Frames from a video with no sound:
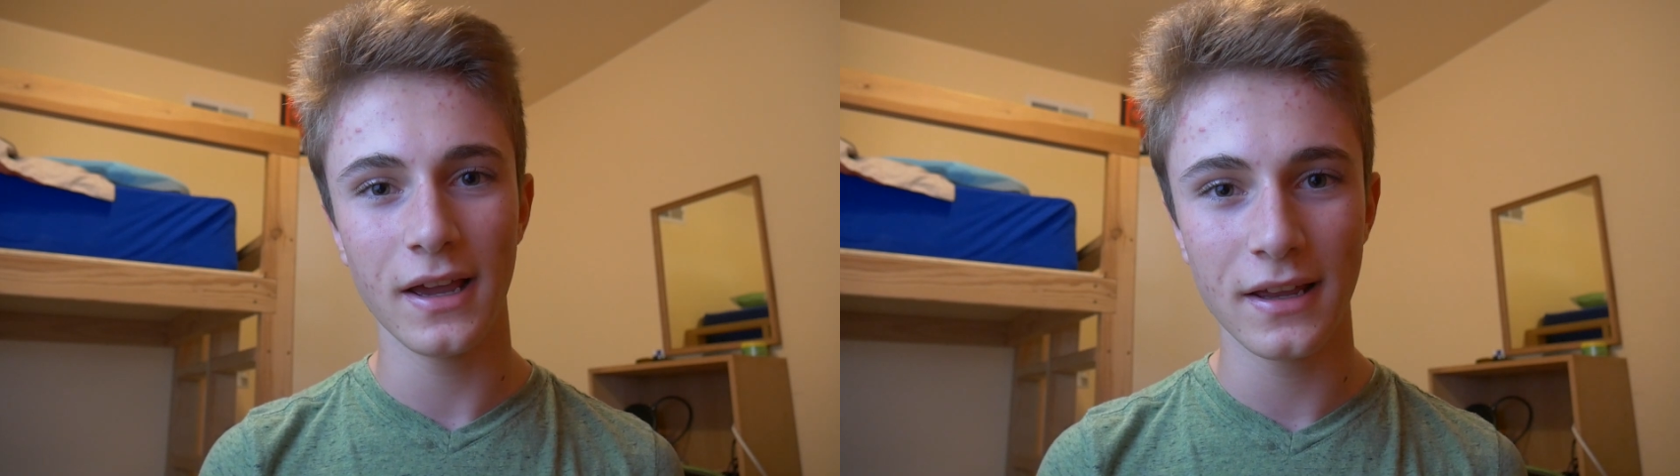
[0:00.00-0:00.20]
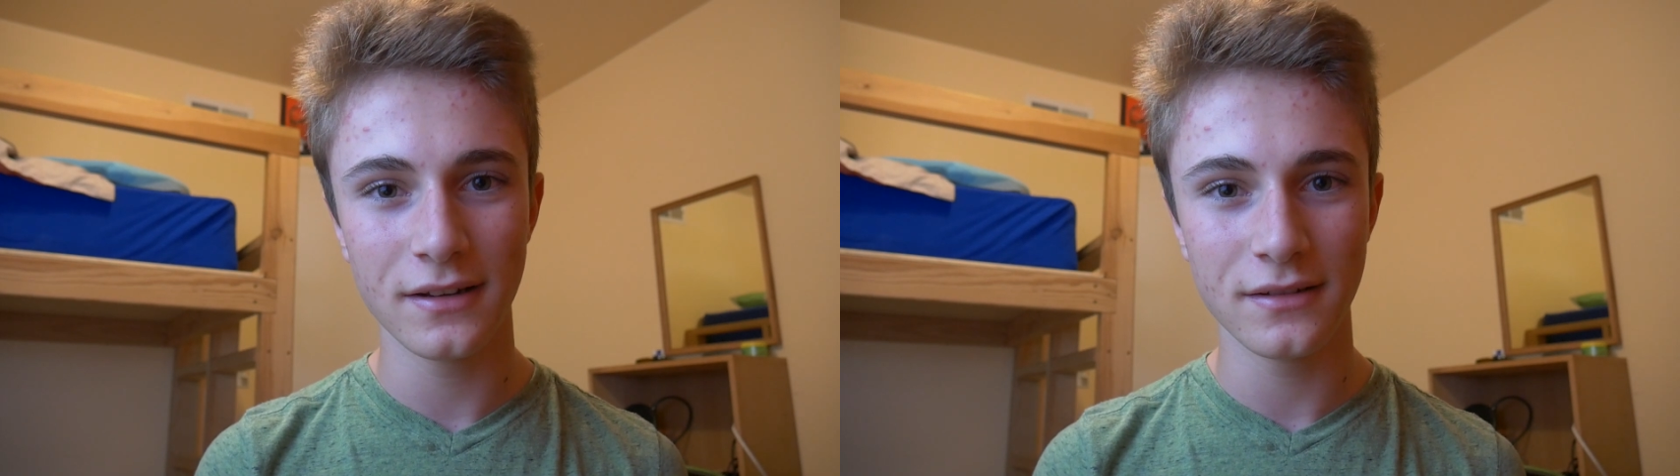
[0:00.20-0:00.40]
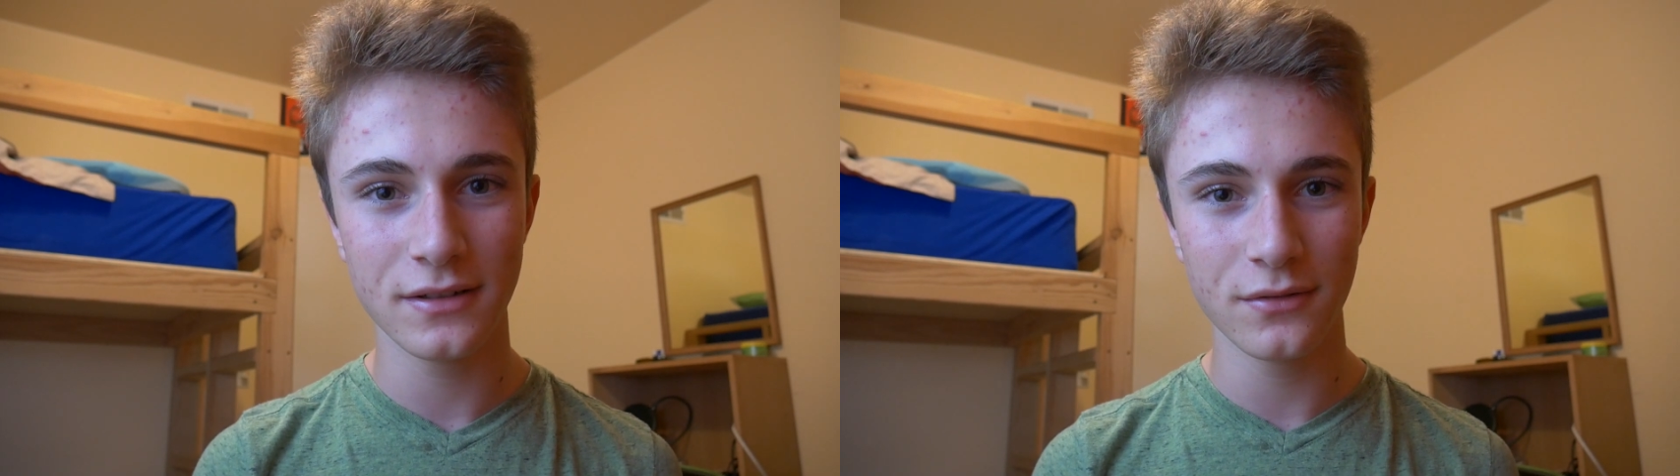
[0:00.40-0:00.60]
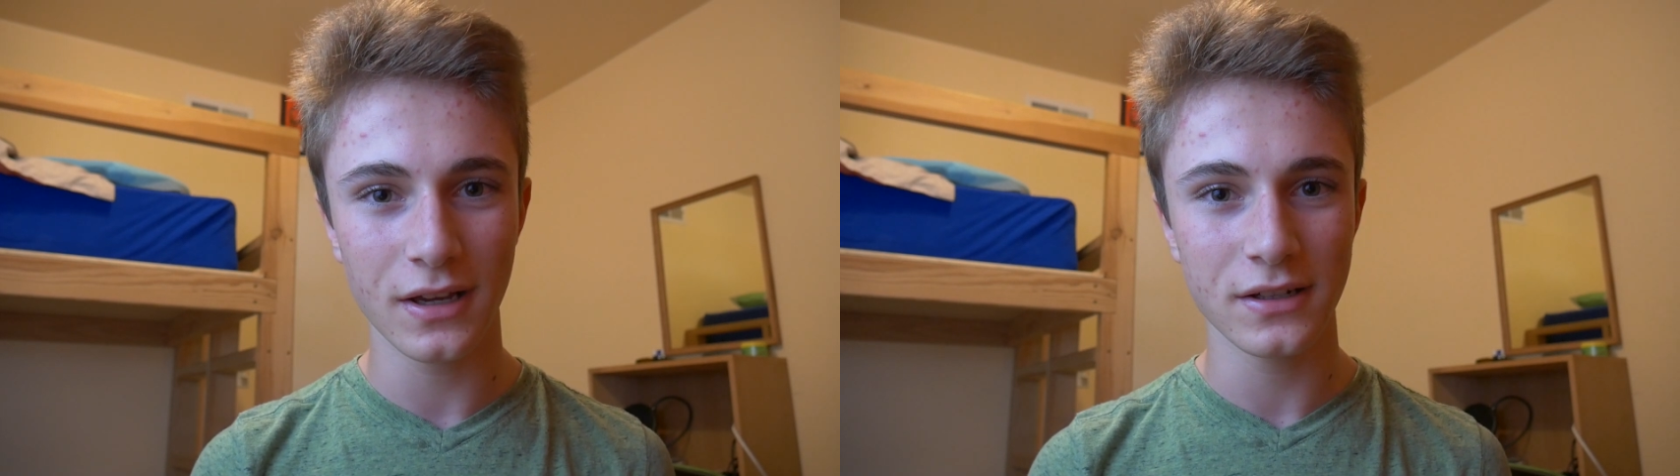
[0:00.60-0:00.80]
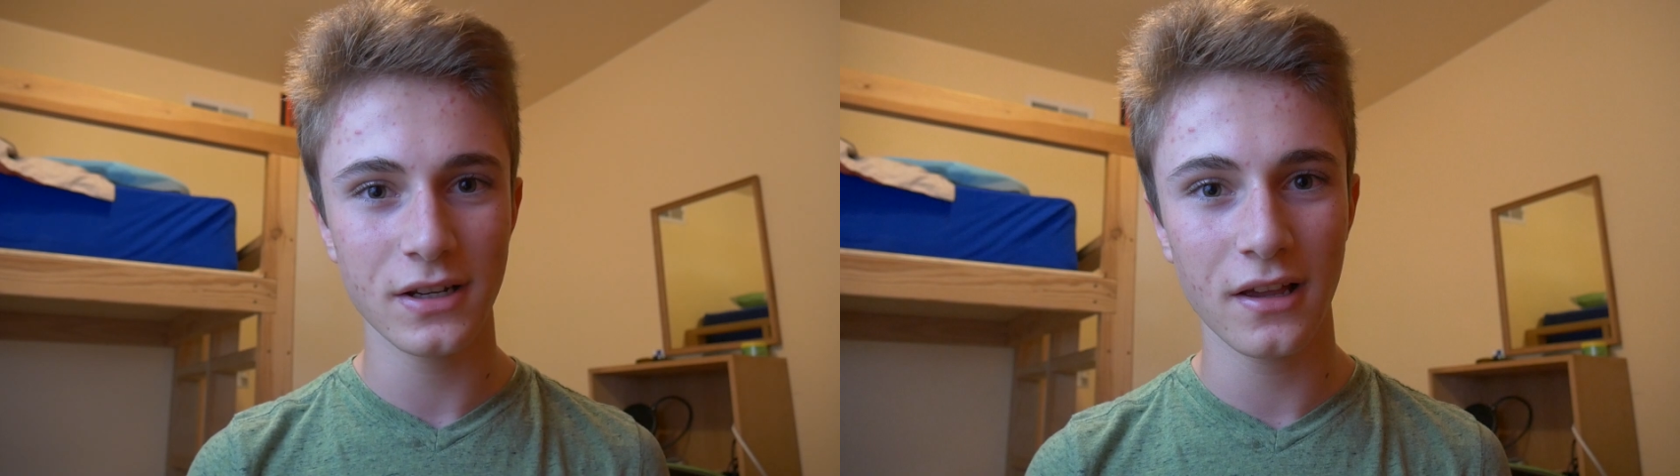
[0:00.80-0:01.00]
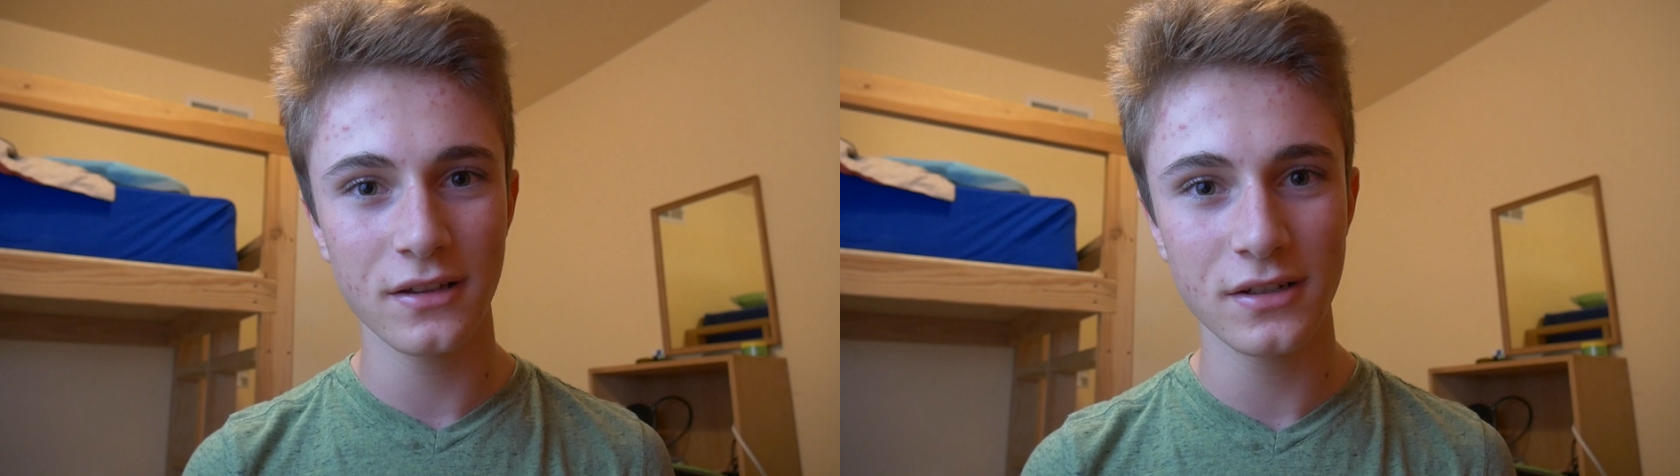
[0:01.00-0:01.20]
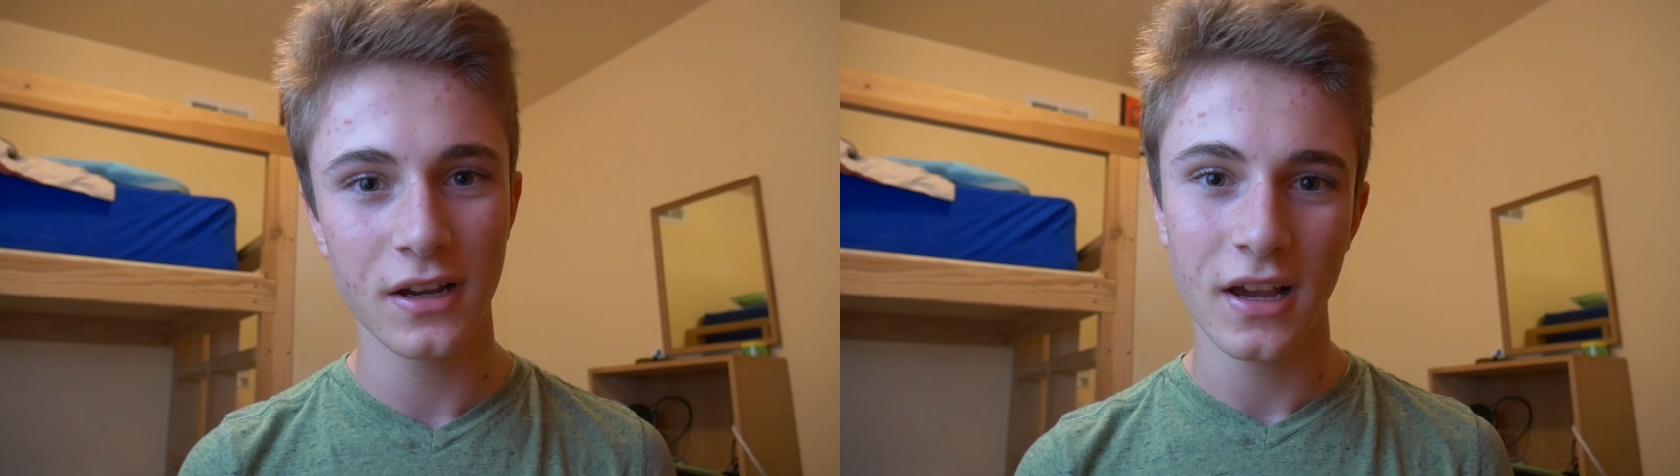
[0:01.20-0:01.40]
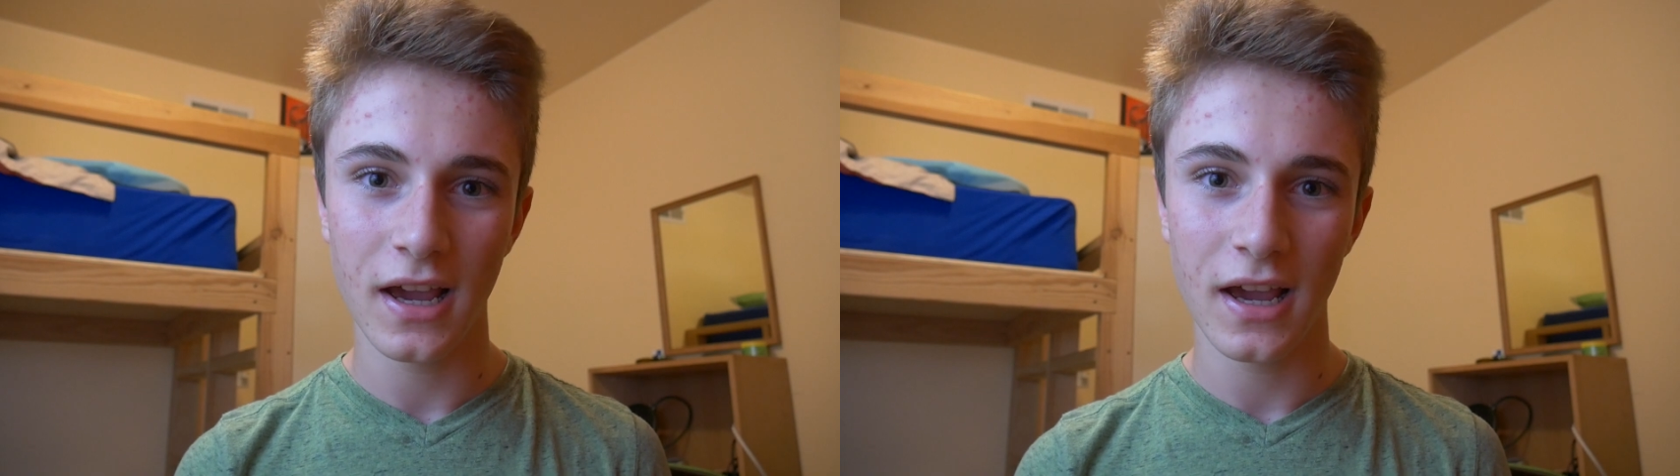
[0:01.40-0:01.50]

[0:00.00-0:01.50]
and do that challenge,